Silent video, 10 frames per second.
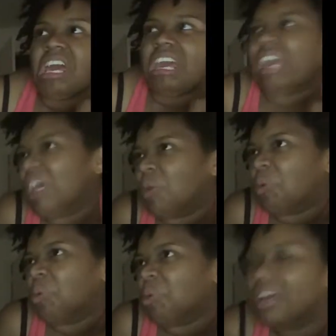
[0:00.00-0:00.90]
ew.
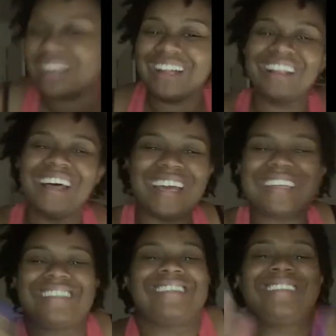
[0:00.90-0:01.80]

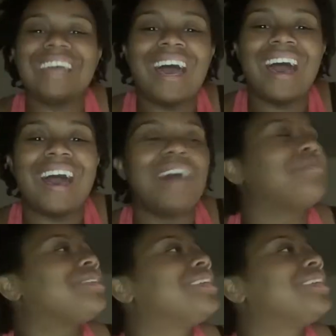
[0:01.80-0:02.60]
Like, stop.